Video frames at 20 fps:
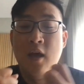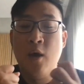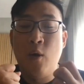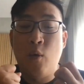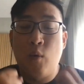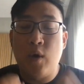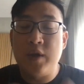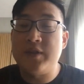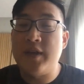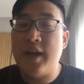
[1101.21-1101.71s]

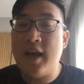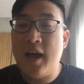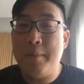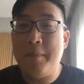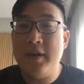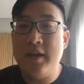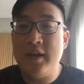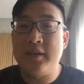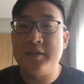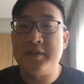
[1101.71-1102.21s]
what's
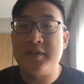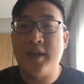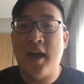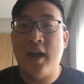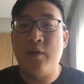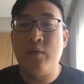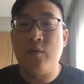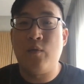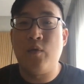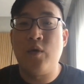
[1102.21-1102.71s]
happening is
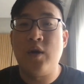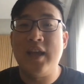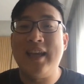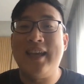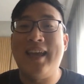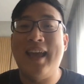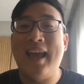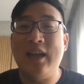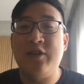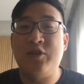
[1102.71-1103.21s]
that we're
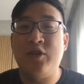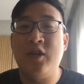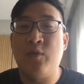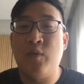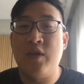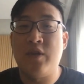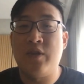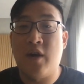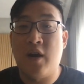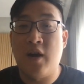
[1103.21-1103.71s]
engaging
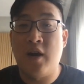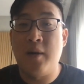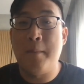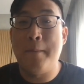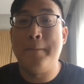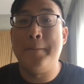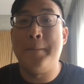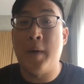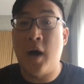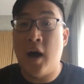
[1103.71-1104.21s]
with our
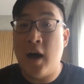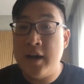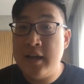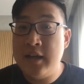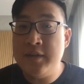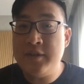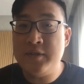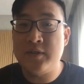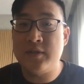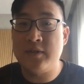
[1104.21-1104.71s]

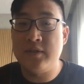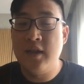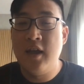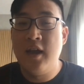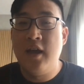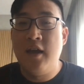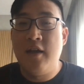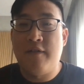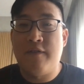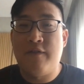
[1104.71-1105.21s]
bodies
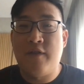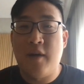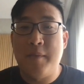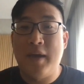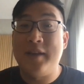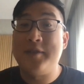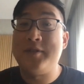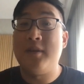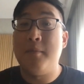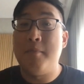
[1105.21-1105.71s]
from
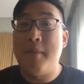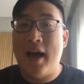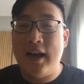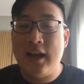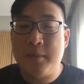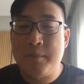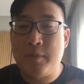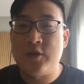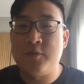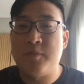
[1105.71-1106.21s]
a
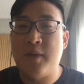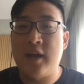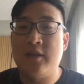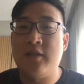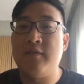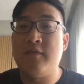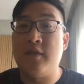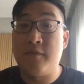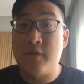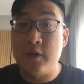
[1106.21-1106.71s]
somatic
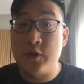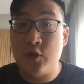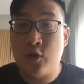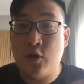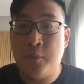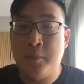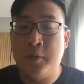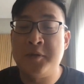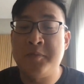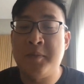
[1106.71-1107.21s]
perspective, a
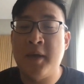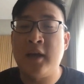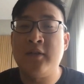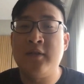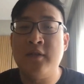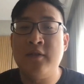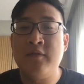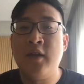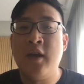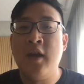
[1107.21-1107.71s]
physical
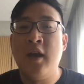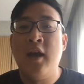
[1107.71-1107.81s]
perspective,